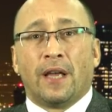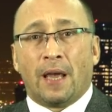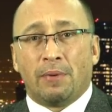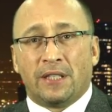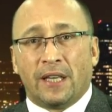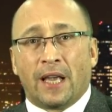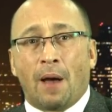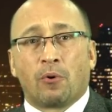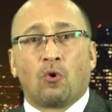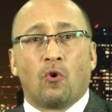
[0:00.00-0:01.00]
ABC
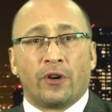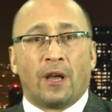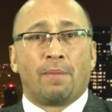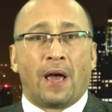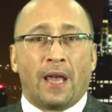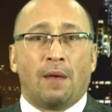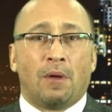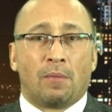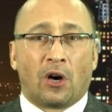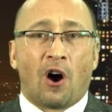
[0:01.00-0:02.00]
Capricornia by
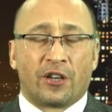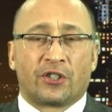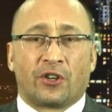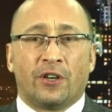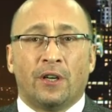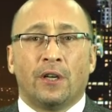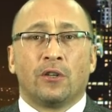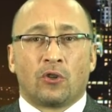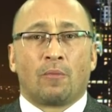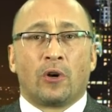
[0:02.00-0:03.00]
Amy McCosker.
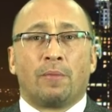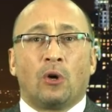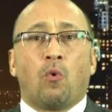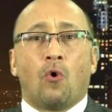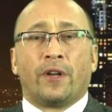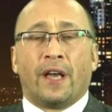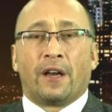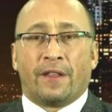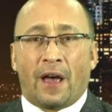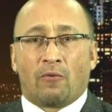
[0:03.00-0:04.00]
So I'm going to be quoting
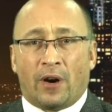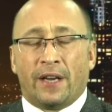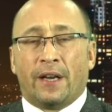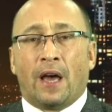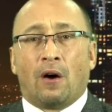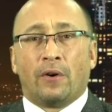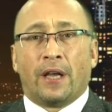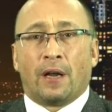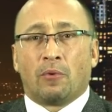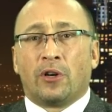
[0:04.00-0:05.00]
out of that right now
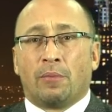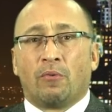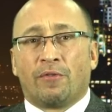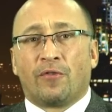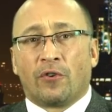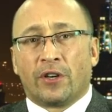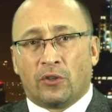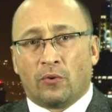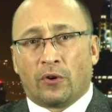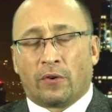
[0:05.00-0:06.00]
and I'm going to be referring
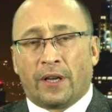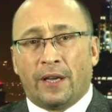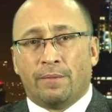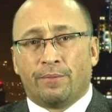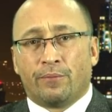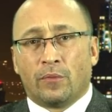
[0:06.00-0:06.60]
to it, okay?